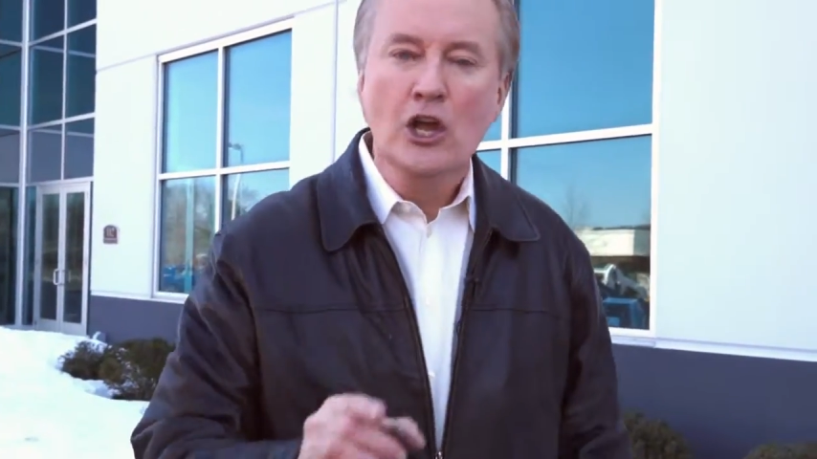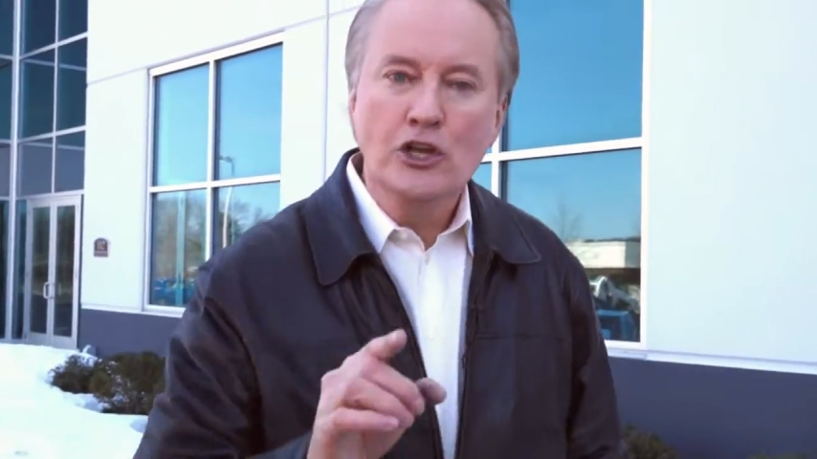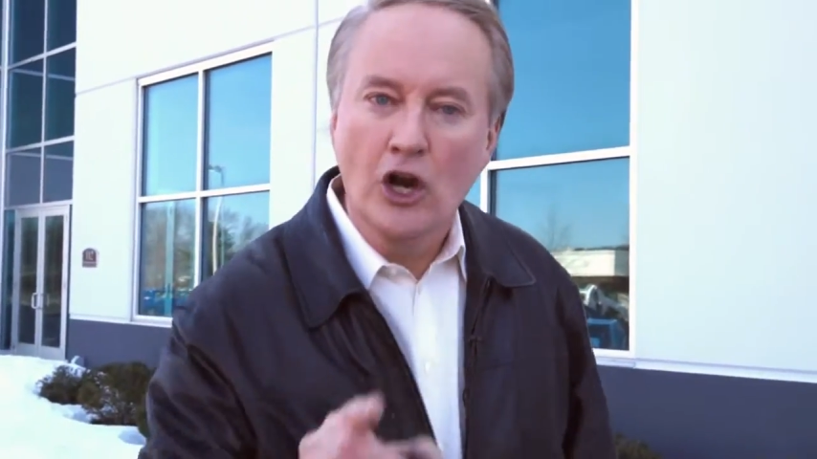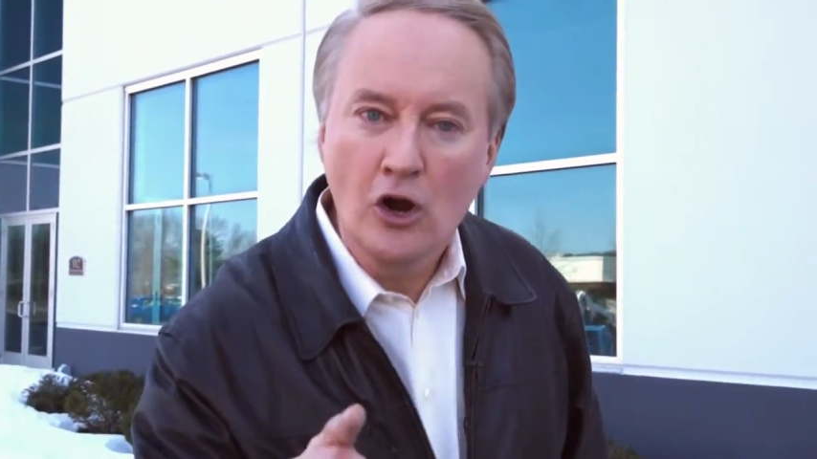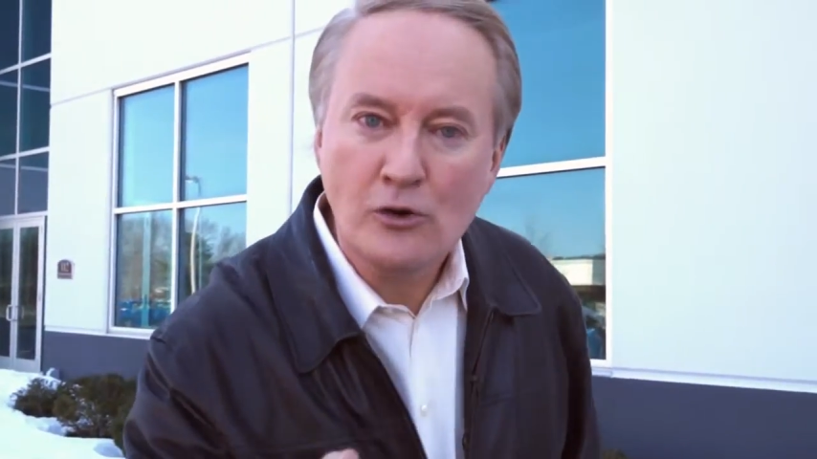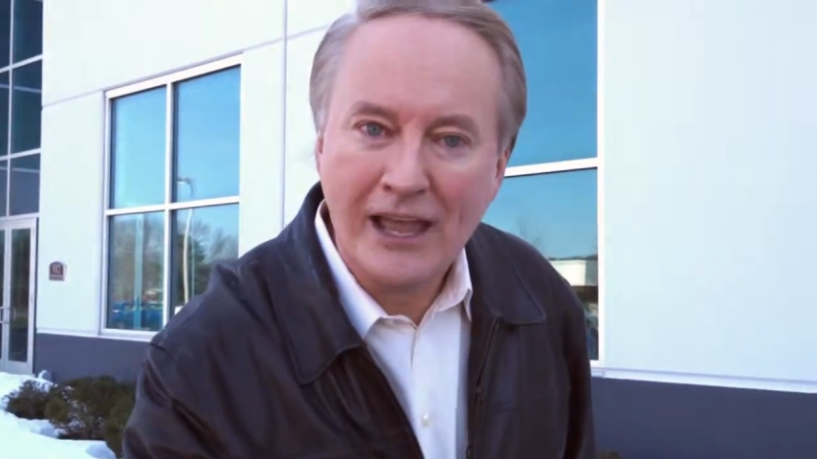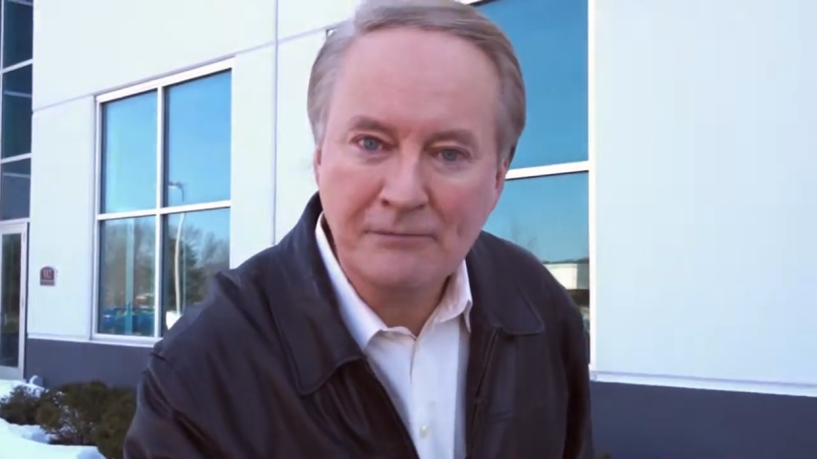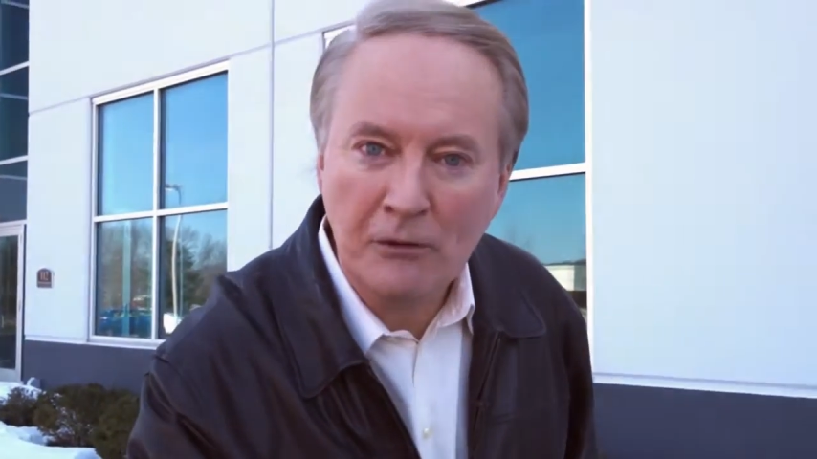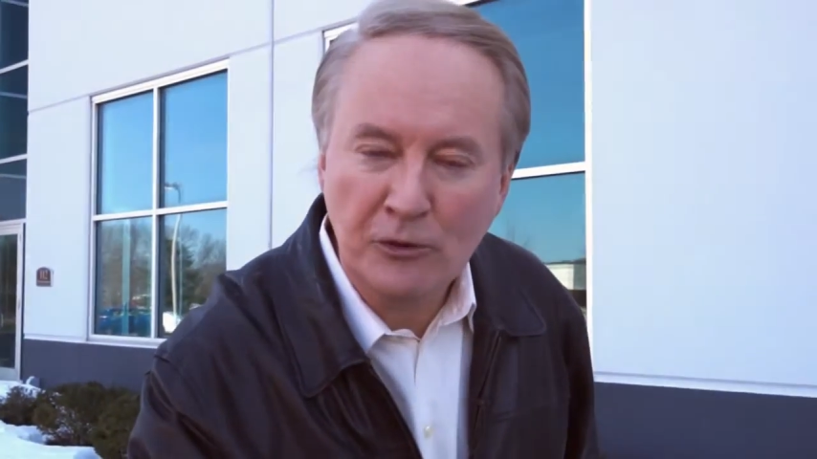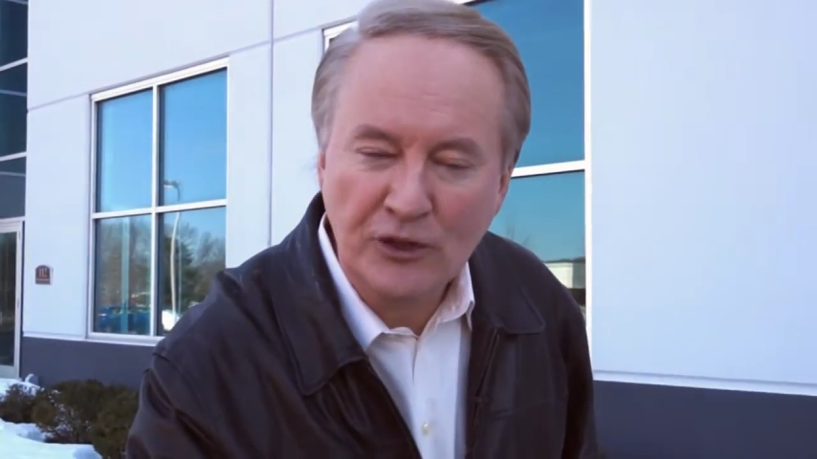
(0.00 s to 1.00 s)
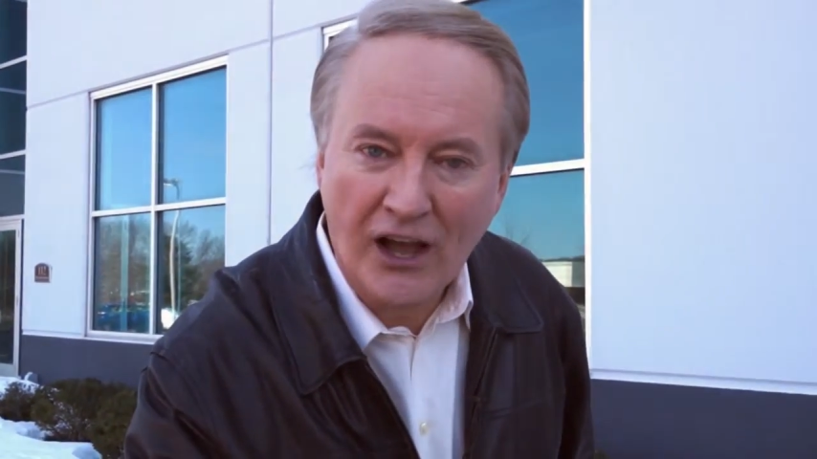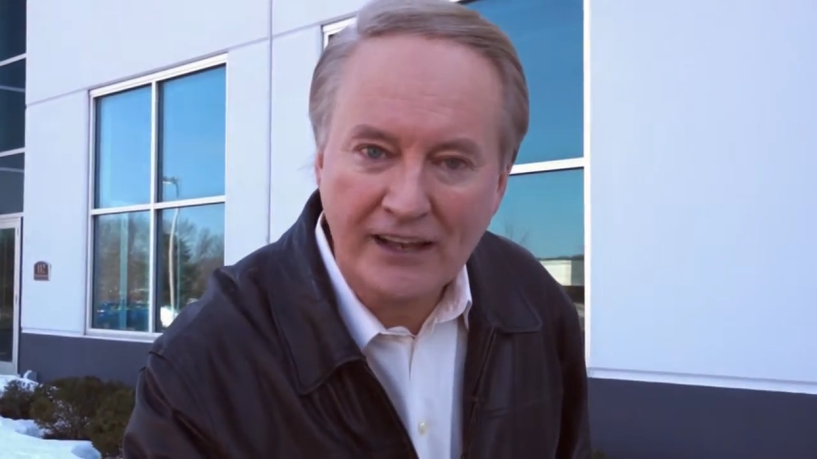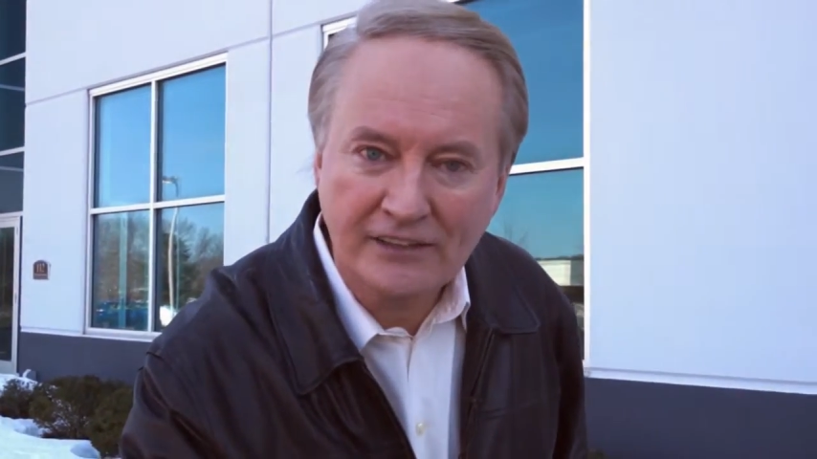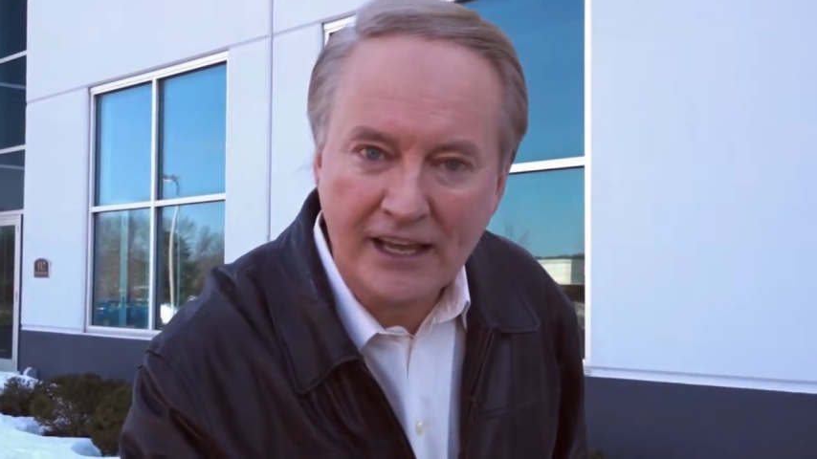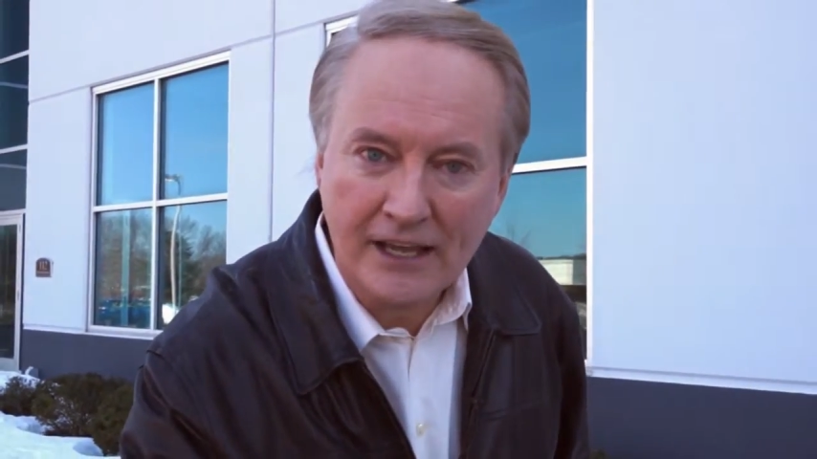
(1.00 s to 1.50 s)
You know who came up with the
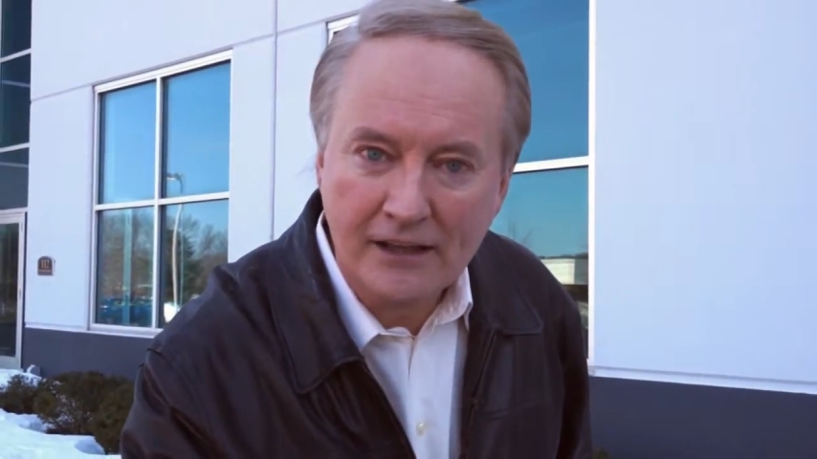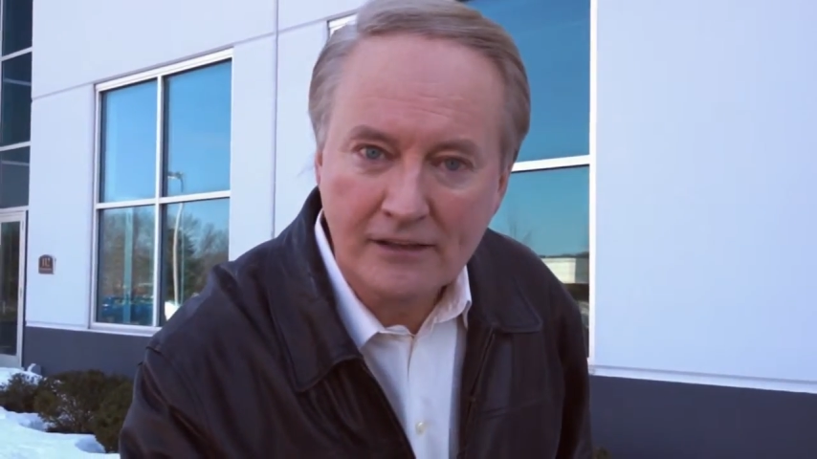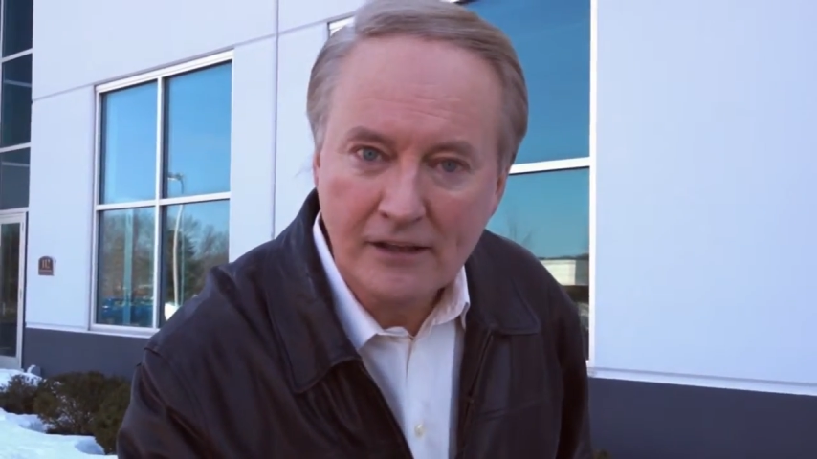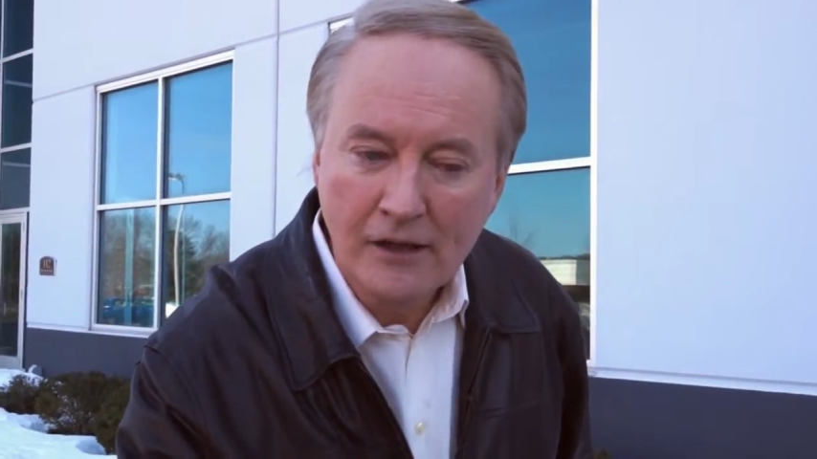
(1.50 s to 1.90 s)
idea